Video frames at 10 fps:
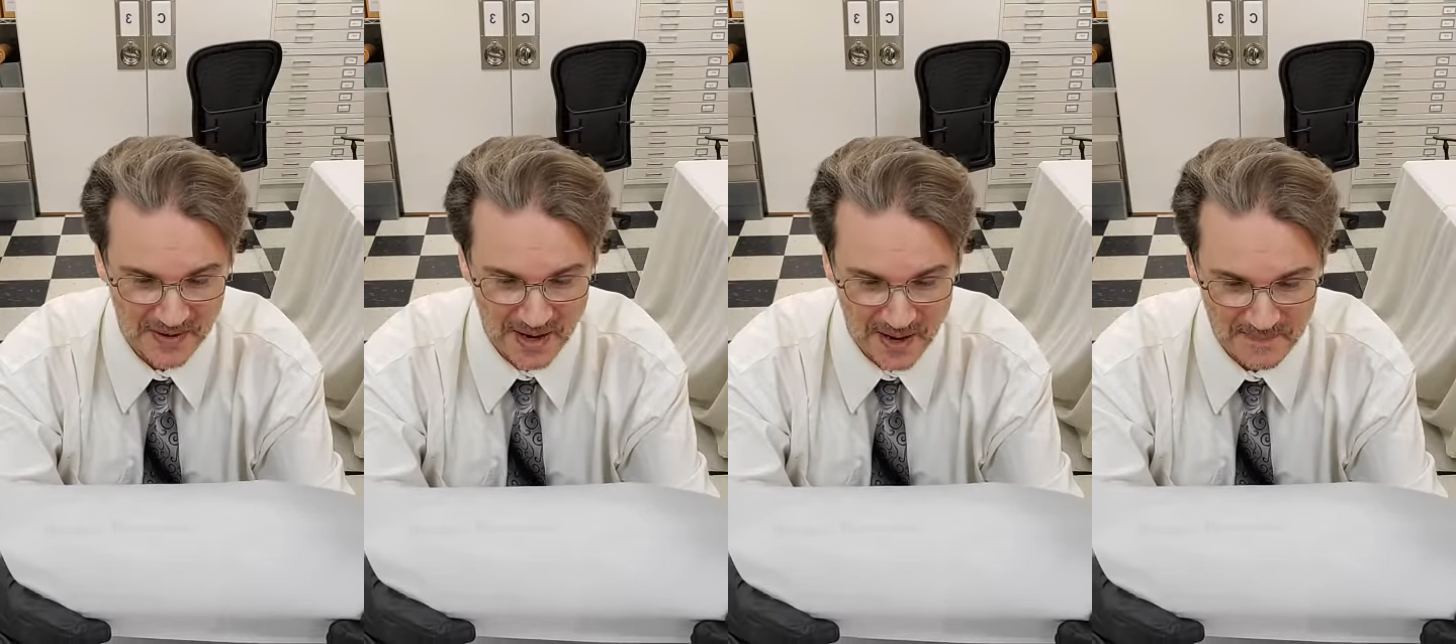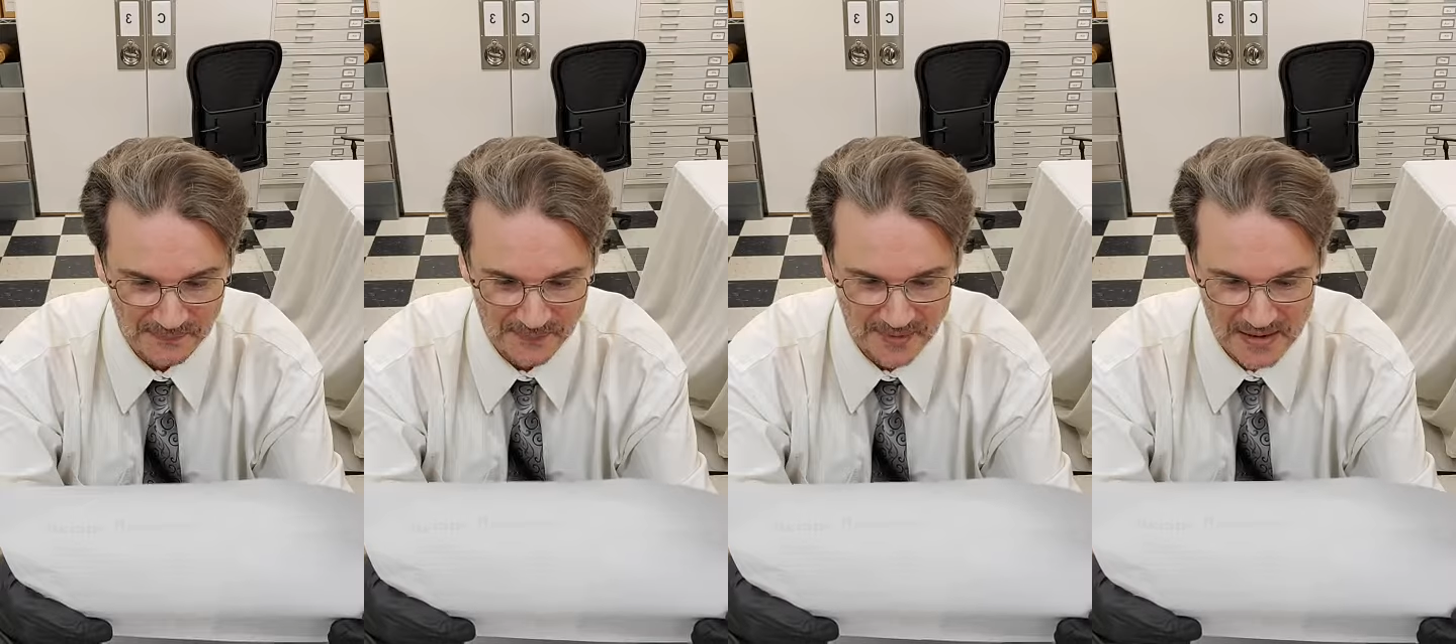
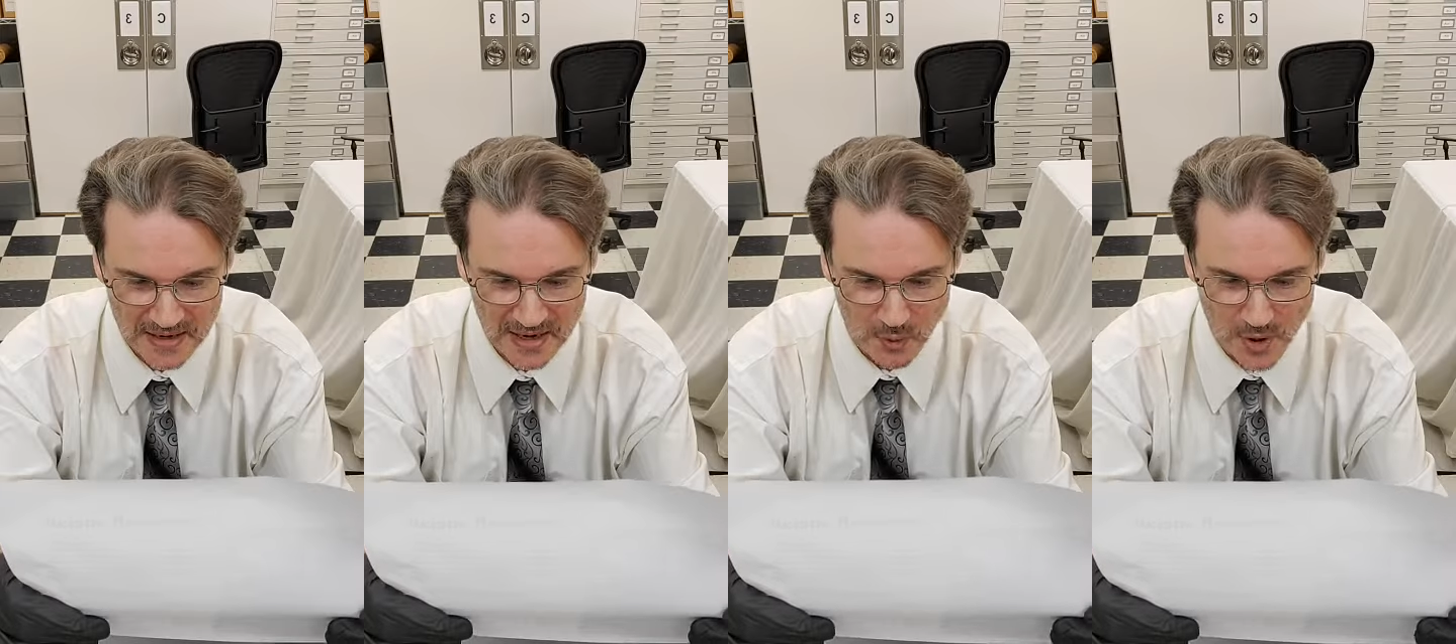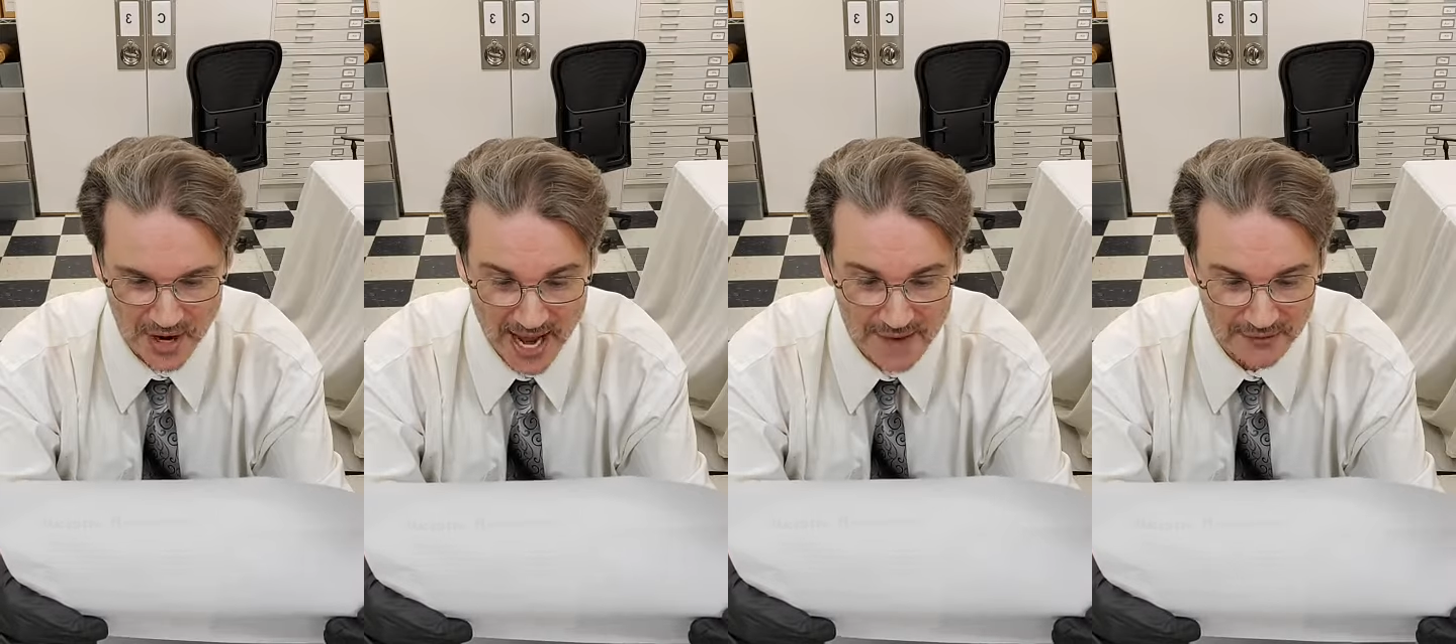
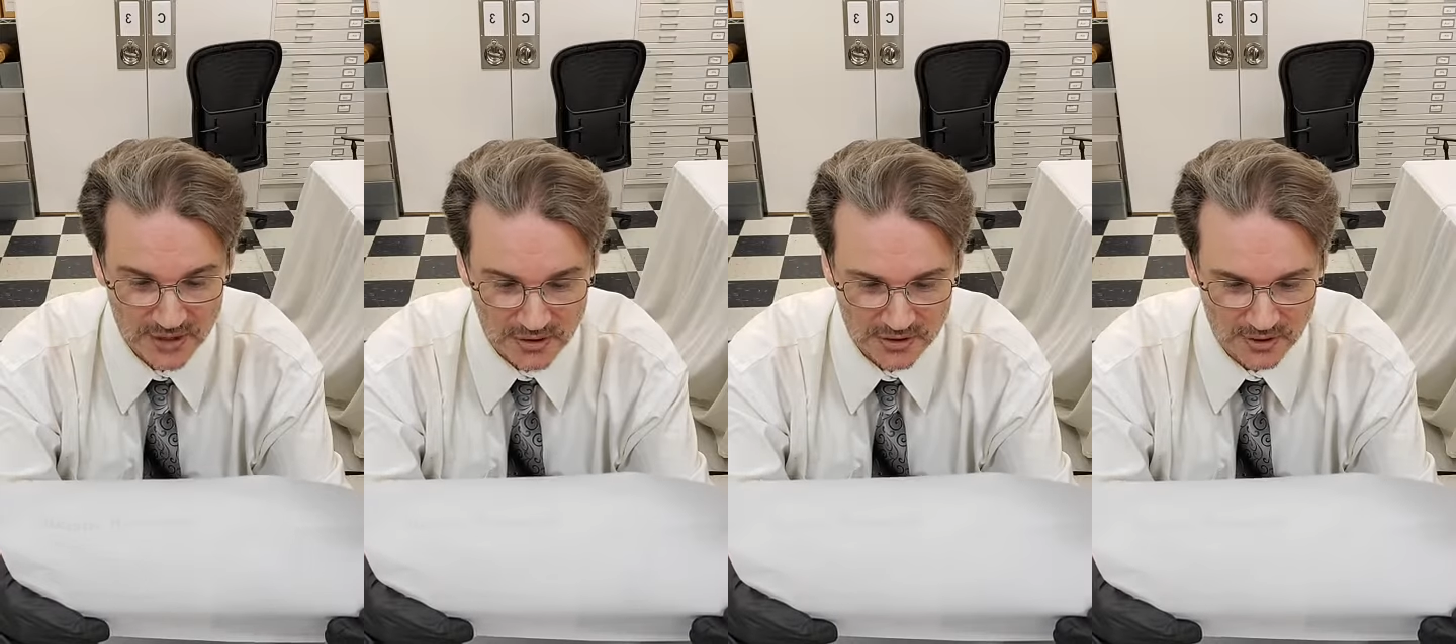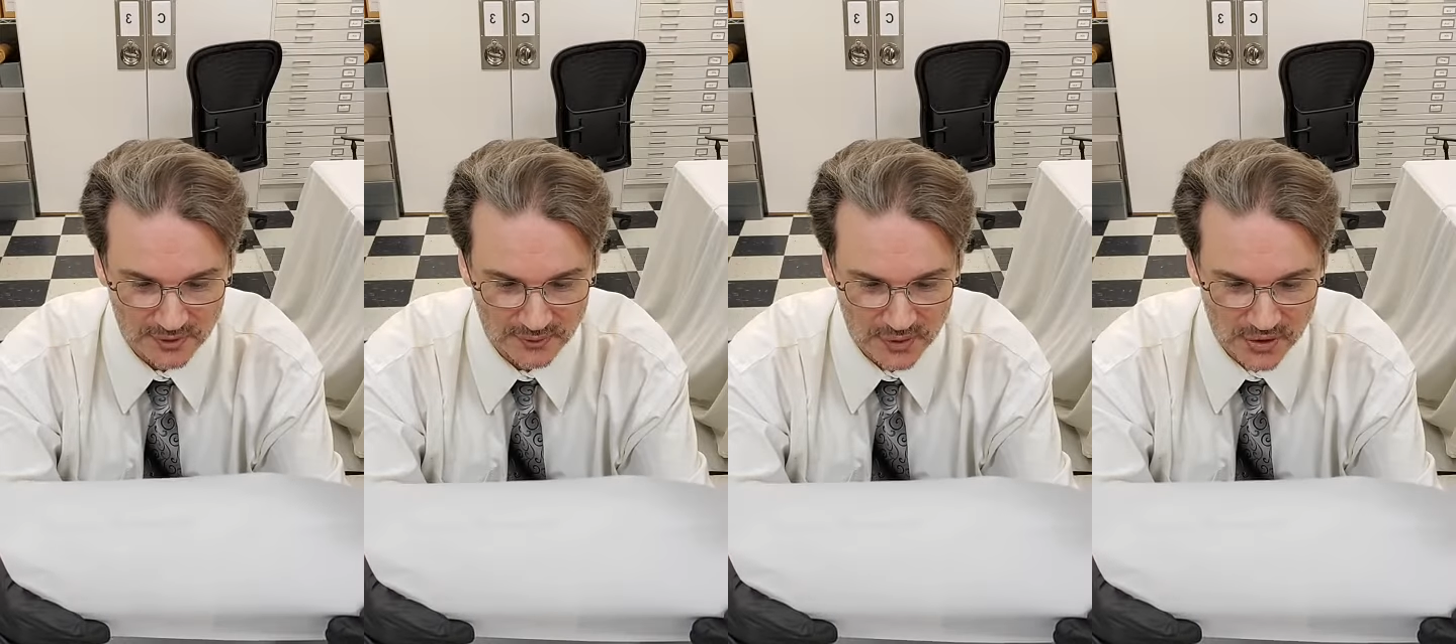1/2 dose
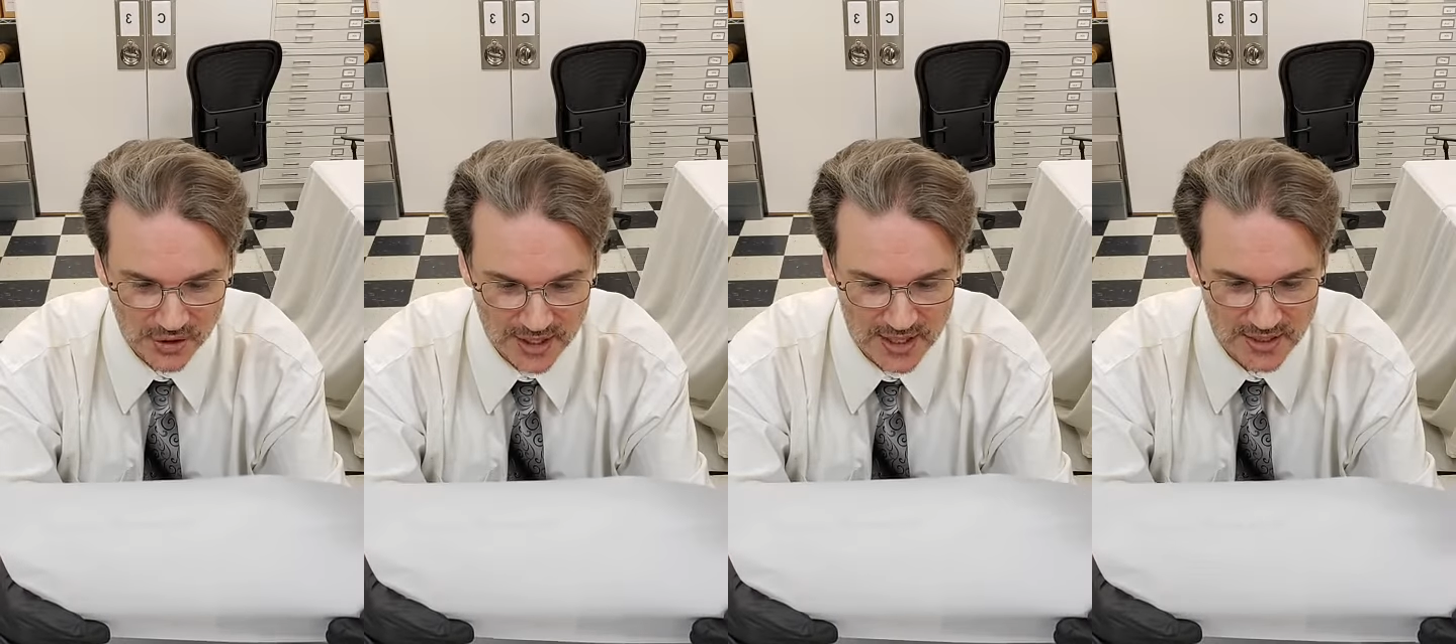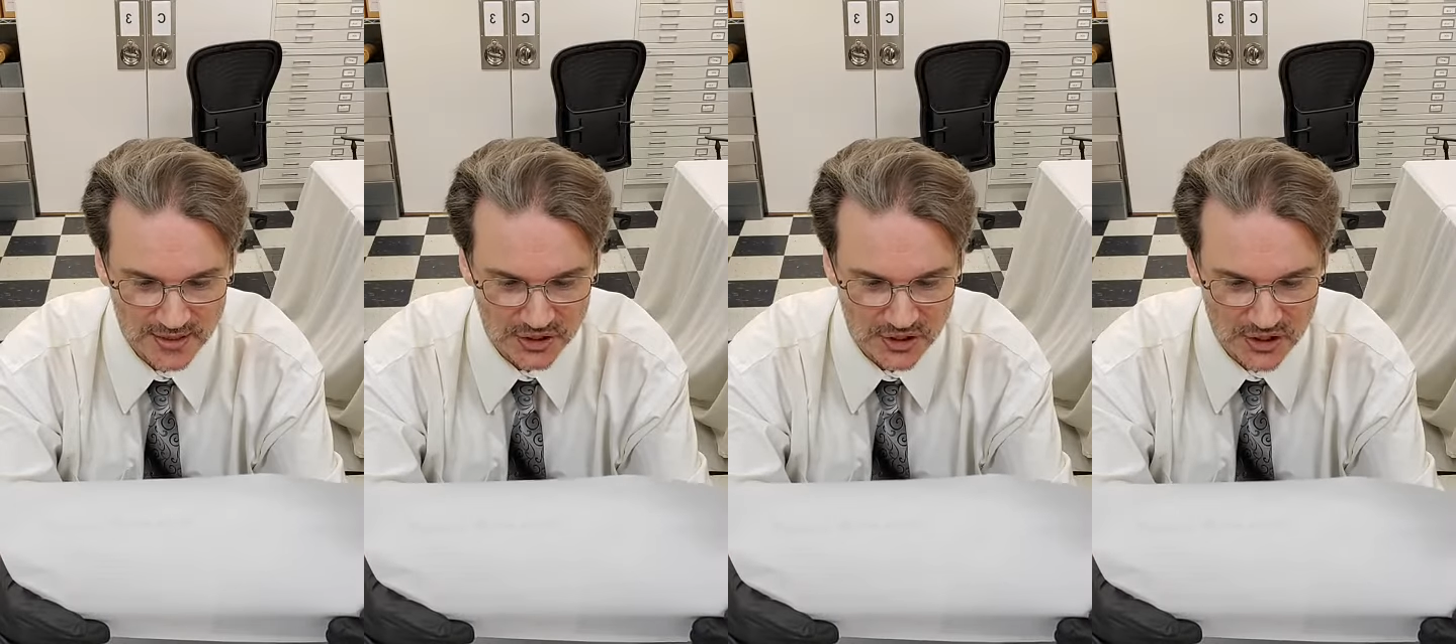of Virginia
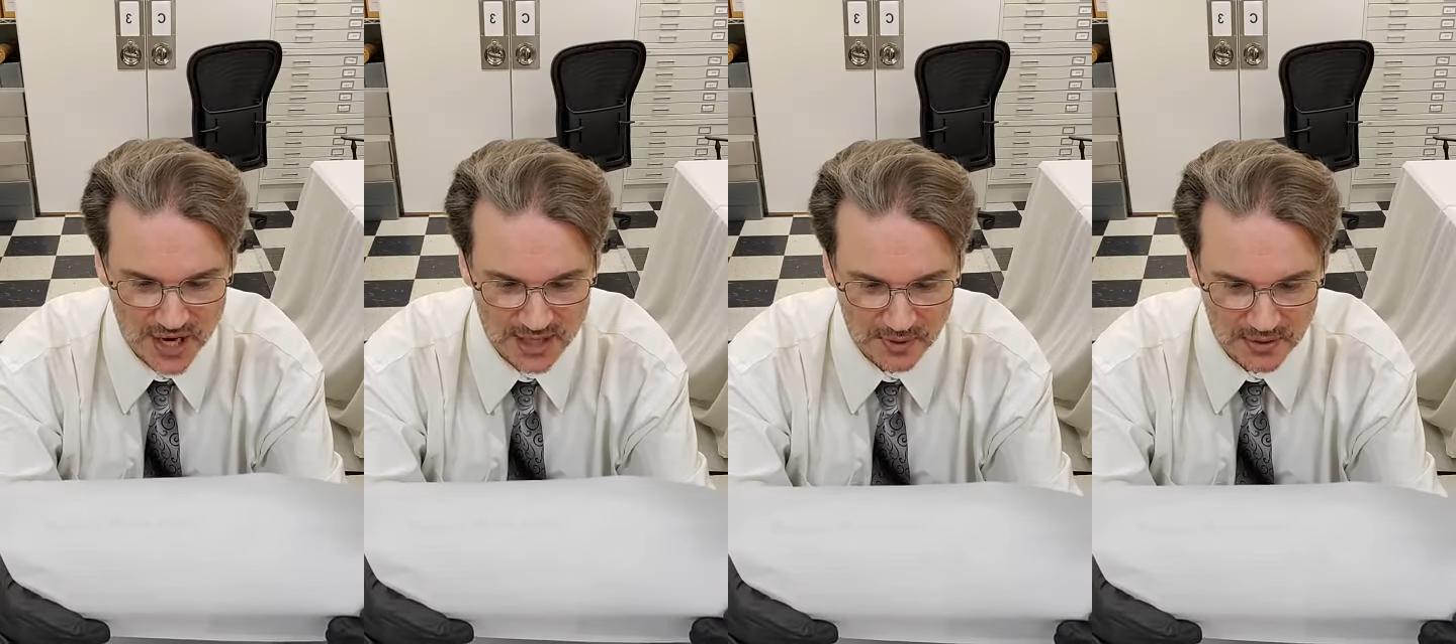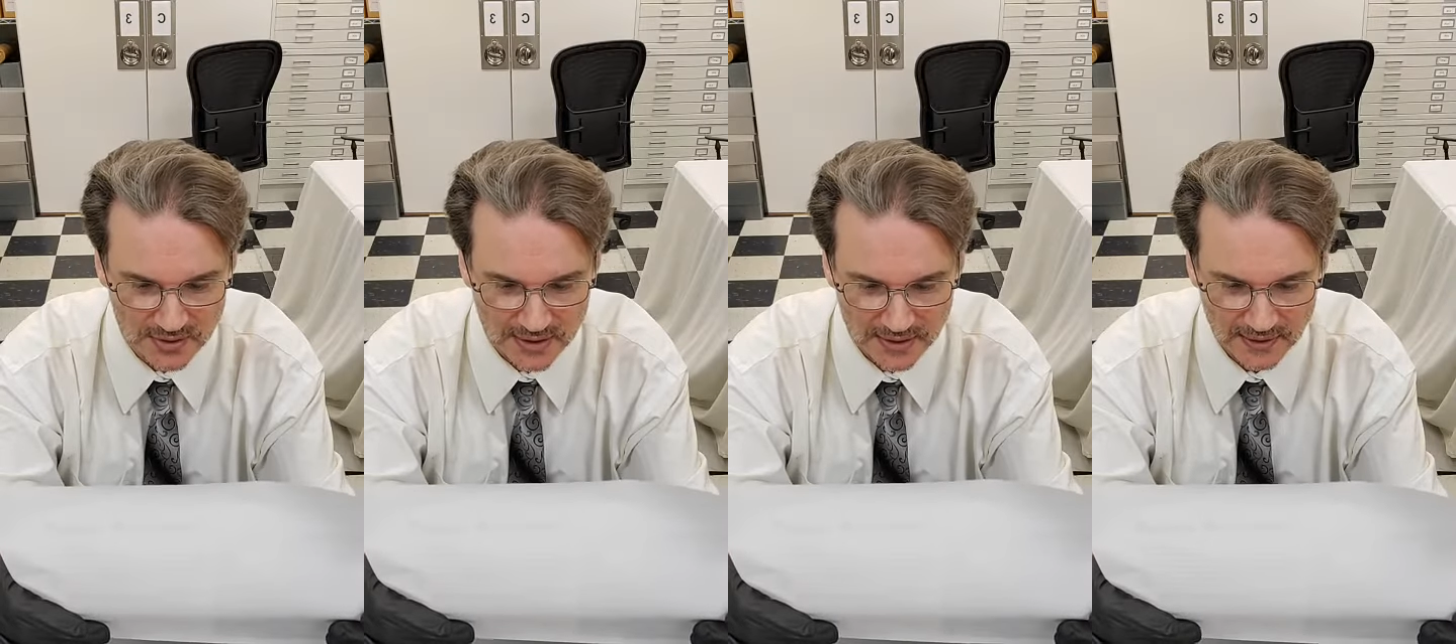snake root,